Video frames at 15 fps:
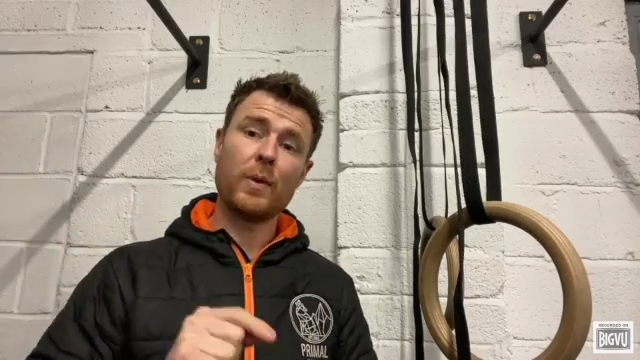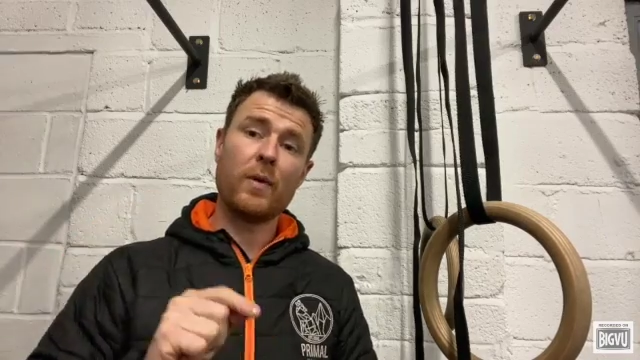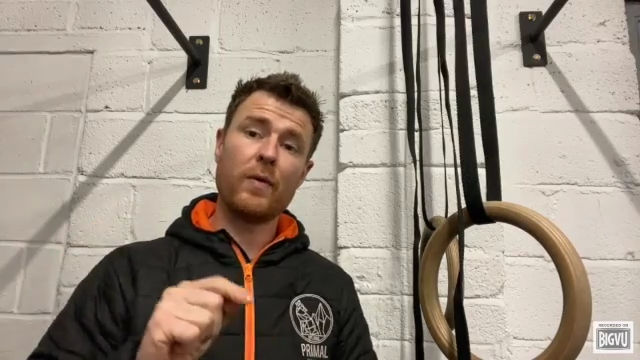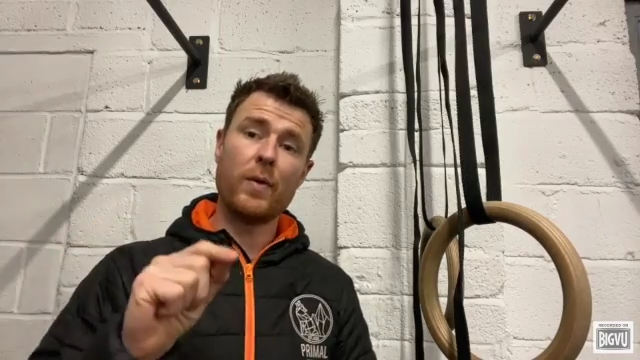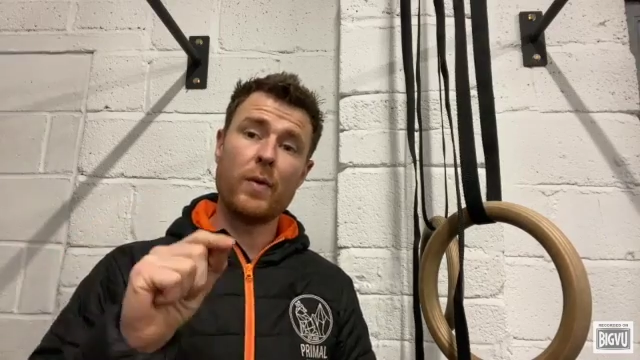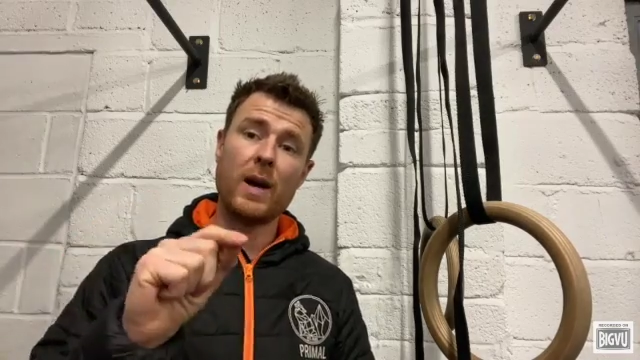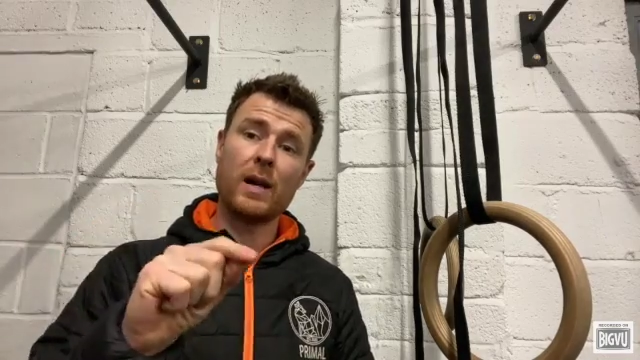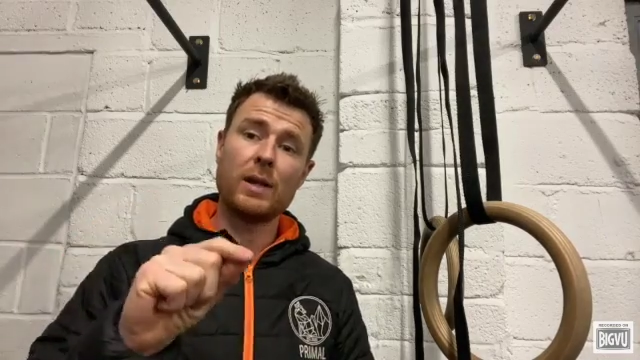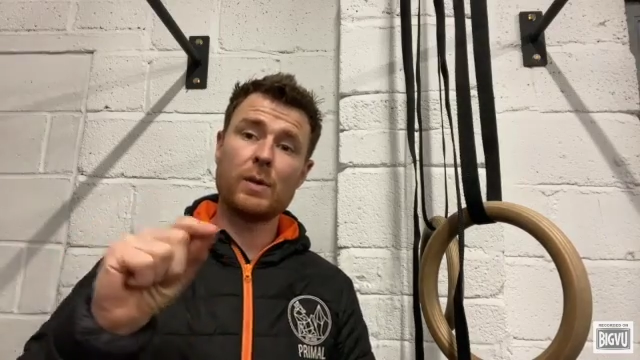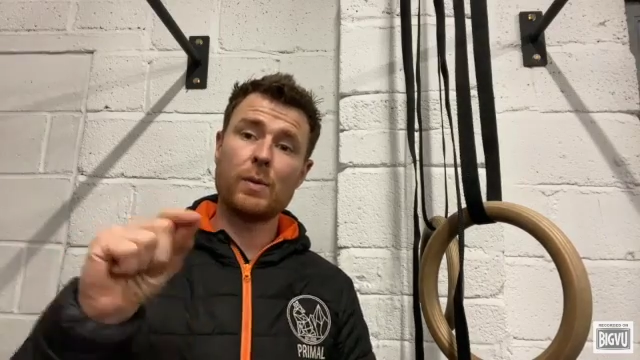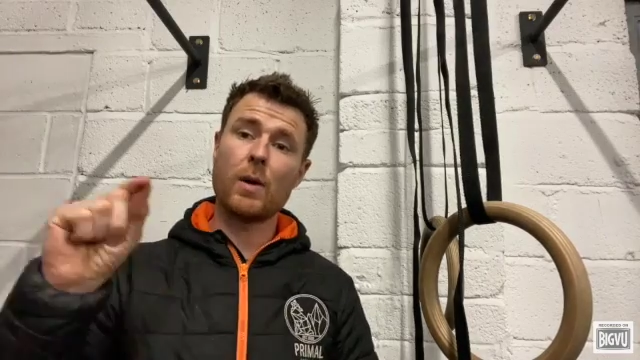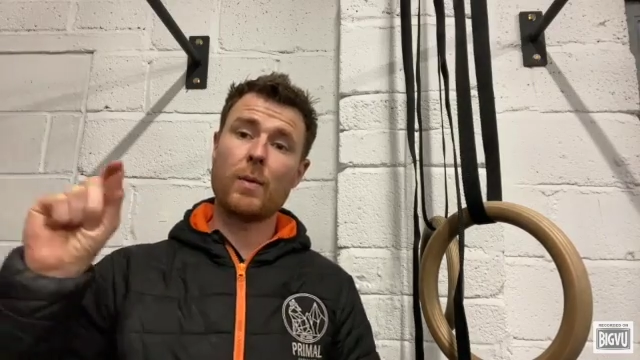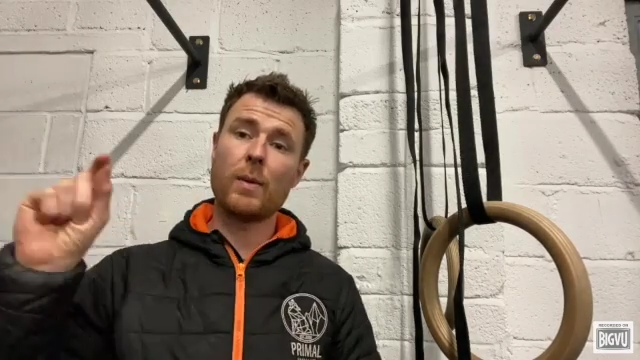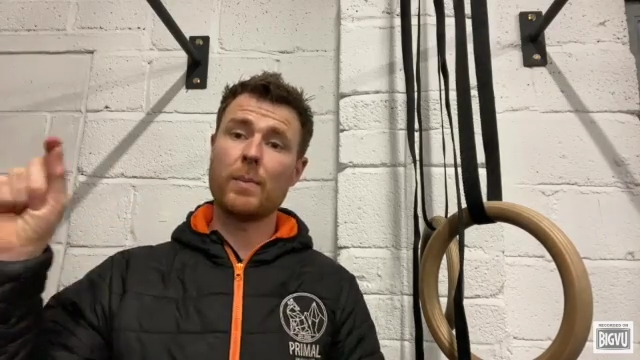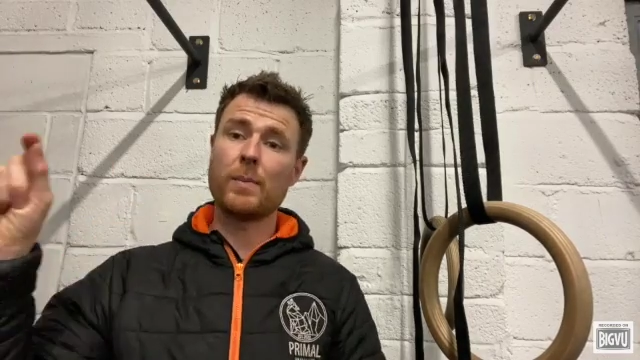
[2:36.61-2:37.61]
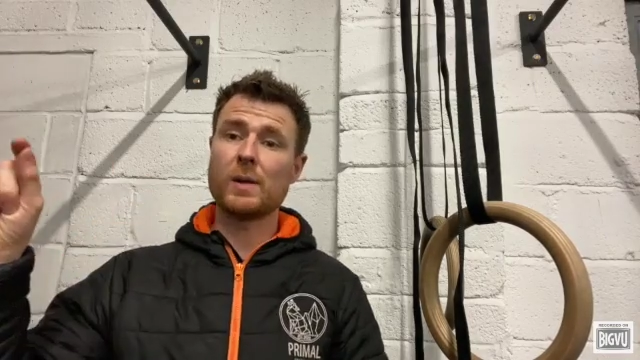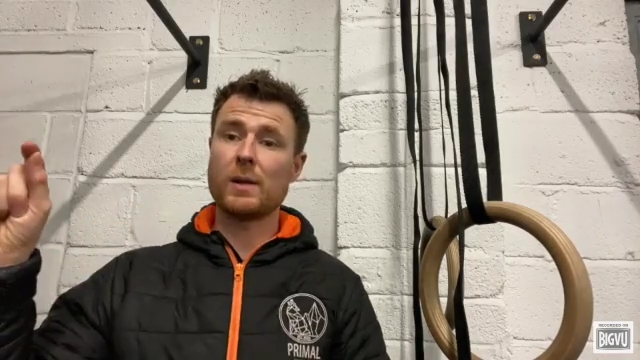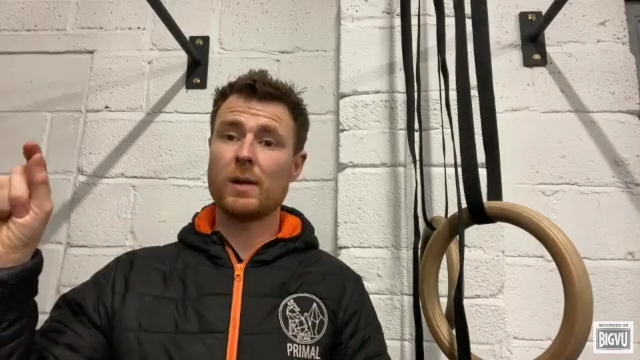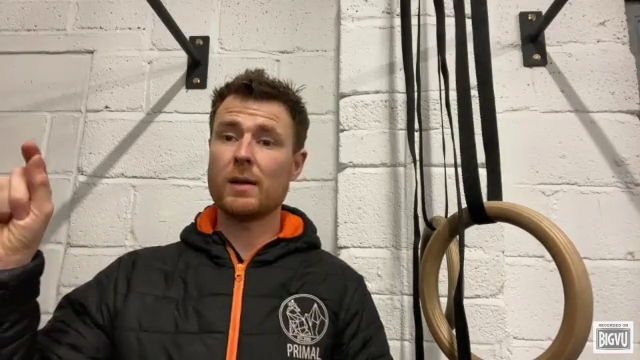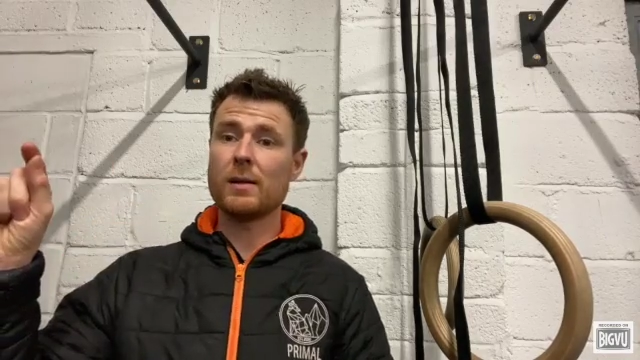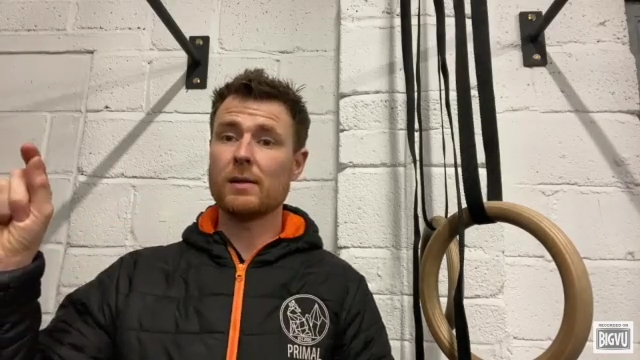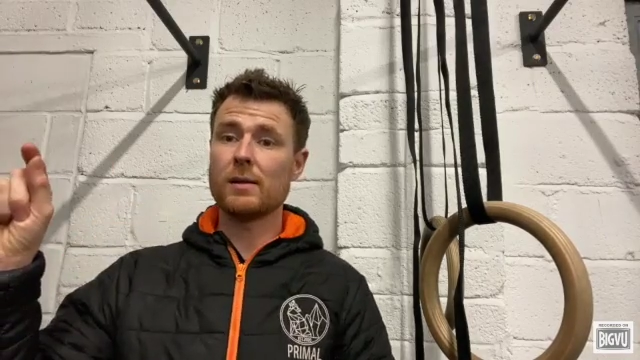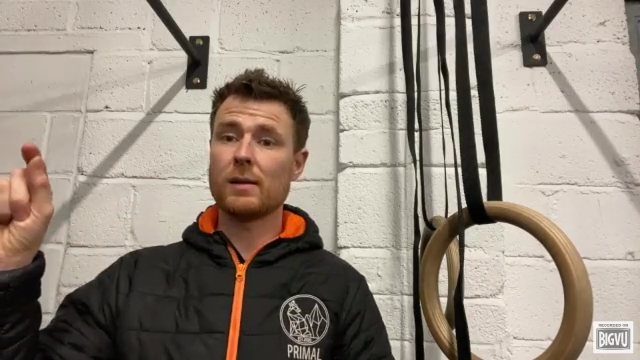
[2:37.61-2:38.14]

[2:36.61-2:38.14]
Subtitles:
If you head to our website